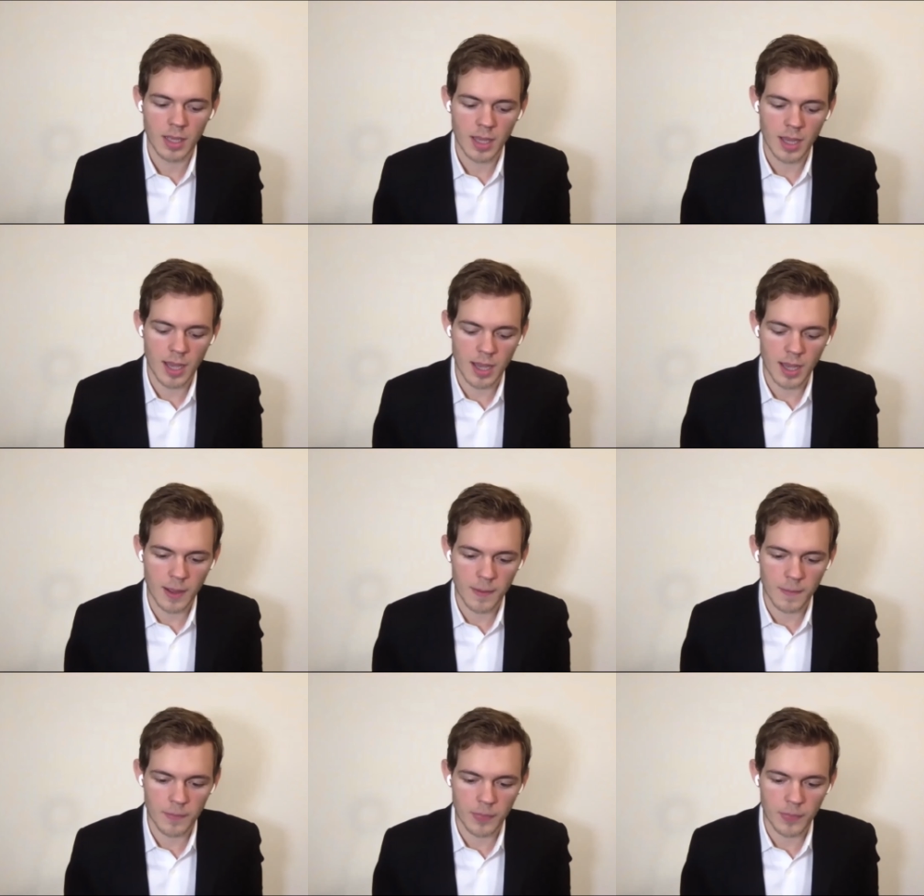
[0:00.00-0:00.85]

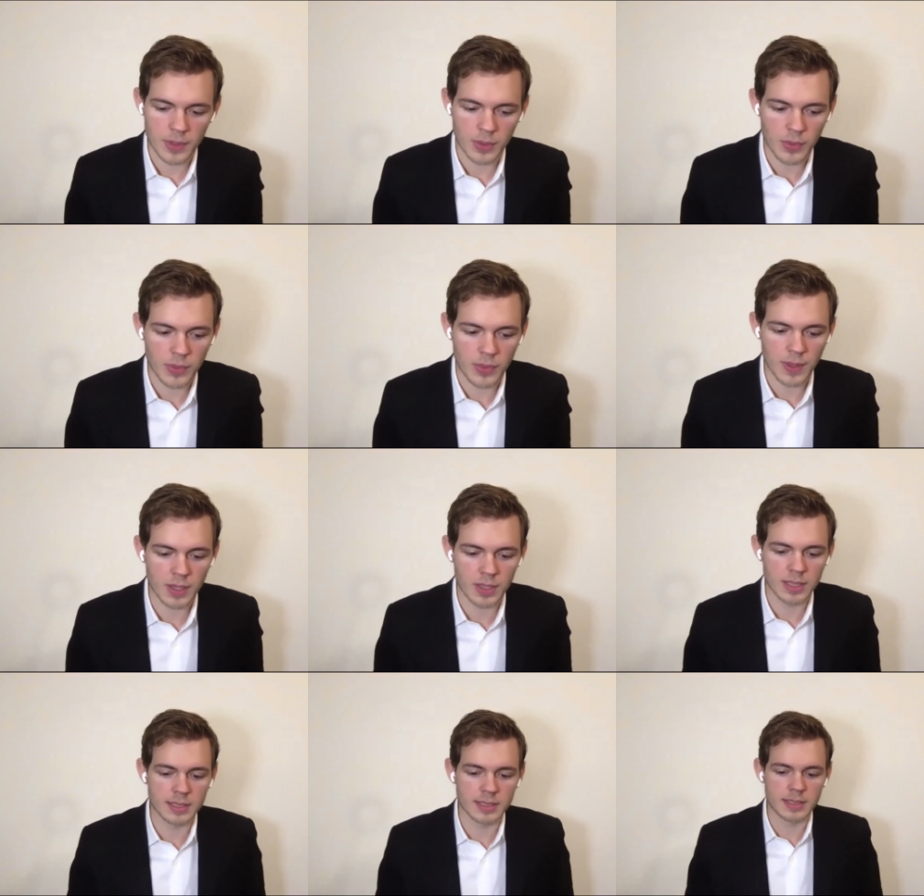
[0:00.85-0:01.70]
There
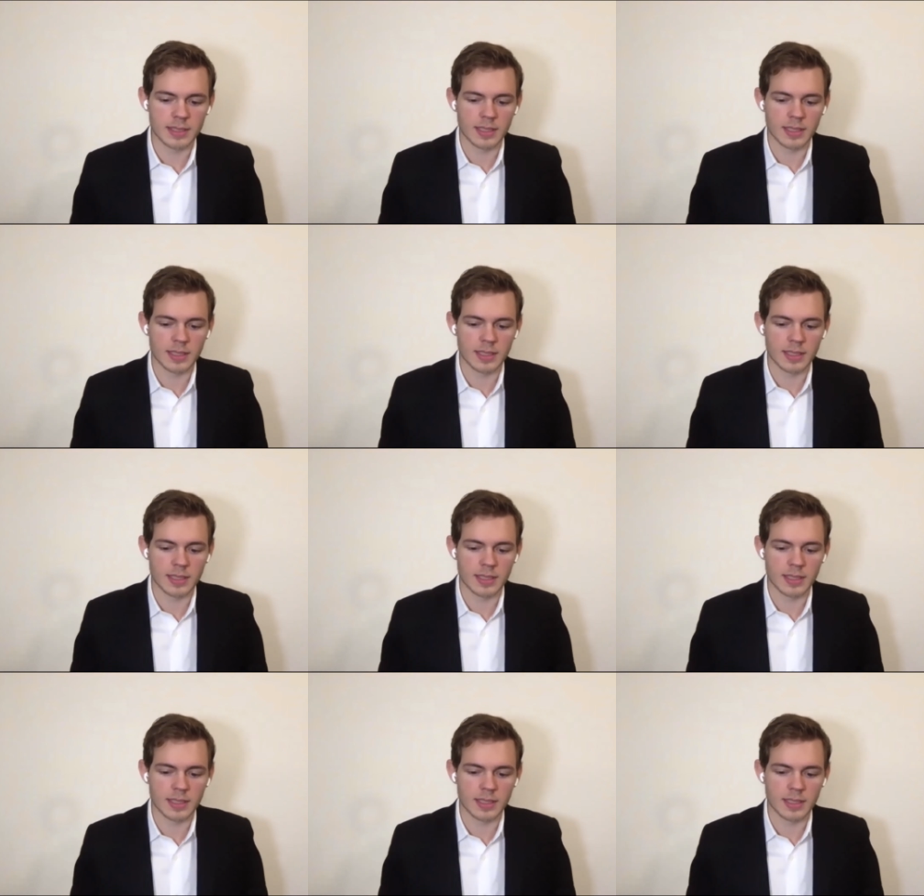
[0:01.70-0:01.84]
is